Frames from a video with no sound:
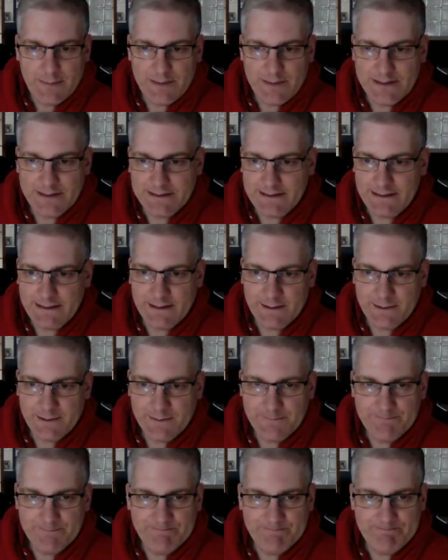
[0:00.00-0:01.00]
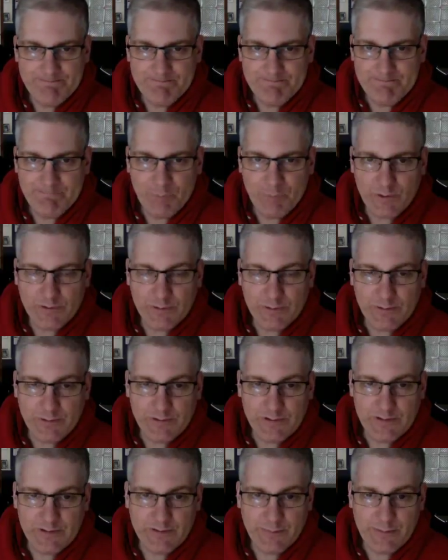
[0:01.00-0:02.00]
But, you know,
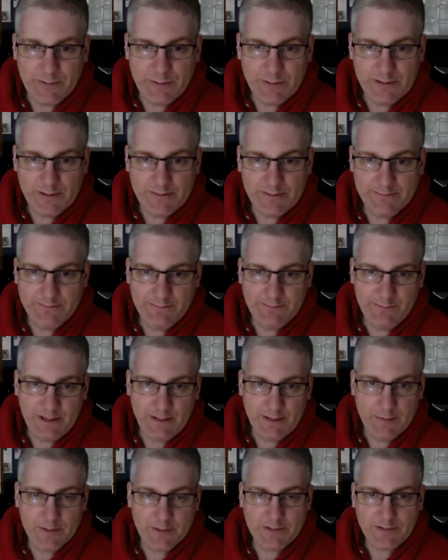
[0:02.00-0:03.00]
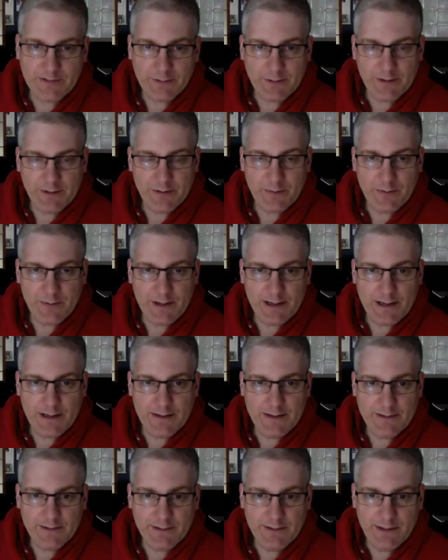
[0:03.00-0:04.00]
bookstores are disappearing, ebooks are on the
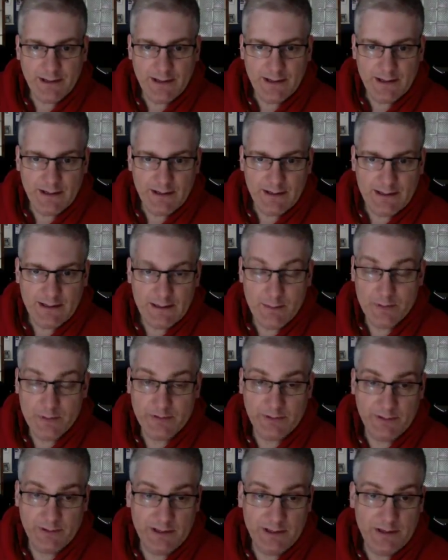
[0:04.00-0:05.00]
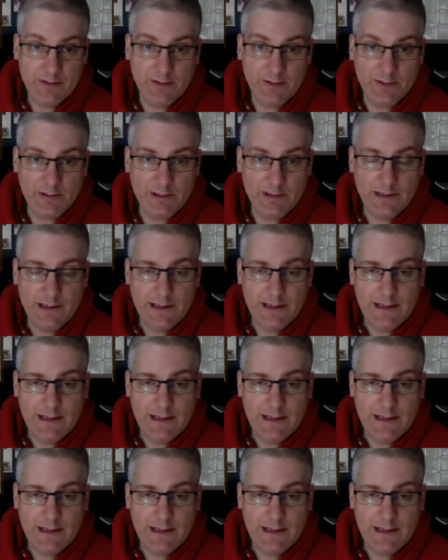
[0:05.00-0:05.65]
rise, ebooks are here.